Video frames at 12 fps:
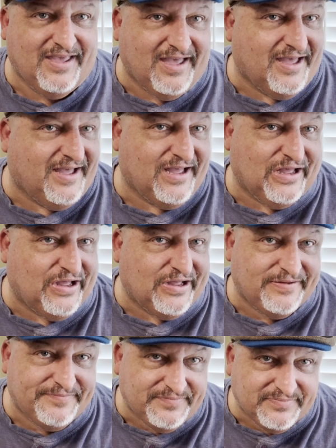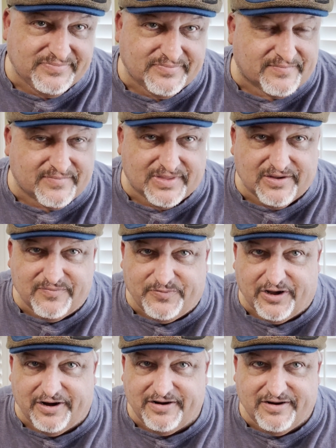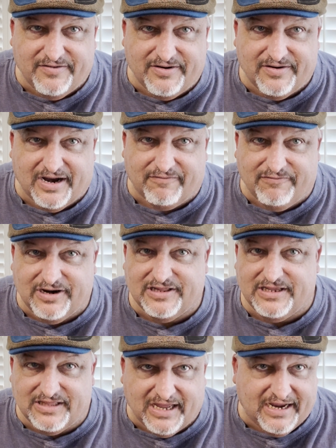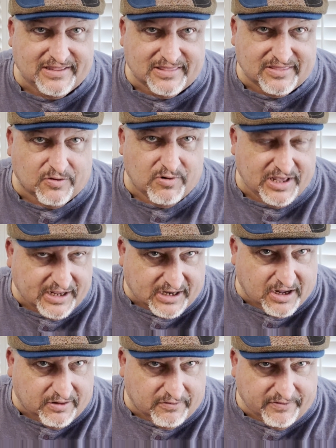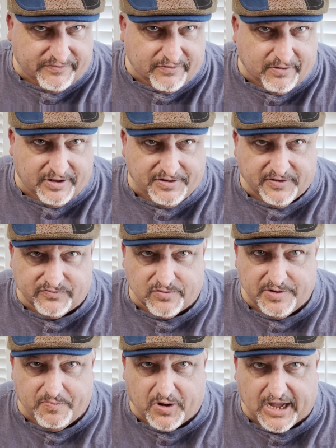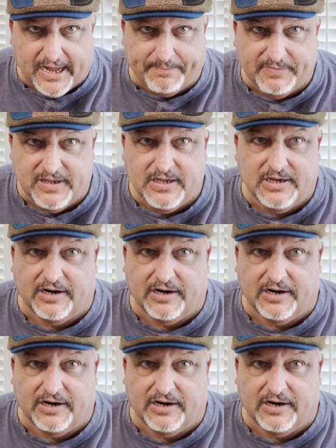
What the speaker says: But I really like the way the colors on this one pop.